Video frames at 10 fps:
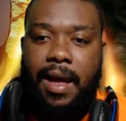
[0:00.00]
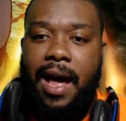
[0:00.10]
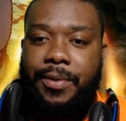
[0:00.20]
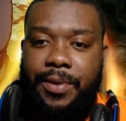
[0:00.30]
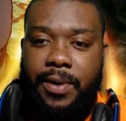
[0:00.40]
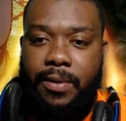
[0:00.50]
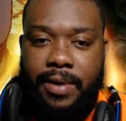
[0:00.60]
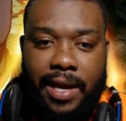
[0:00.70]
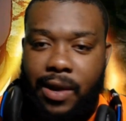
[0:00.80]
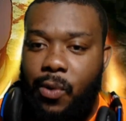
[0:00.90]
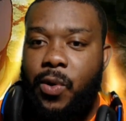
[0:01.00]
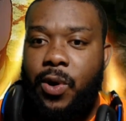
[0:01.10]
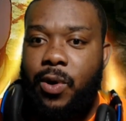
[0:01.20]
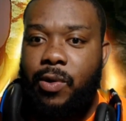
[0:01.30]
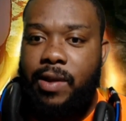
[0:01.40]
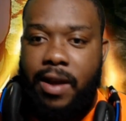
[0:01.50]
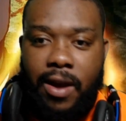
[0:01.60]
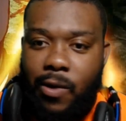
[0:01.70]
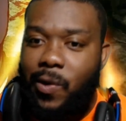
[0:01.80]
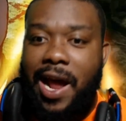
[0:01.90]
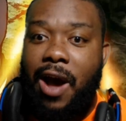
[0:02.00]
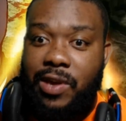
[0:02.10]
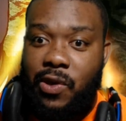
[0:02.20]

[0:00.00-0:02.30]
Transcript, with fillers: I don't know, in a world without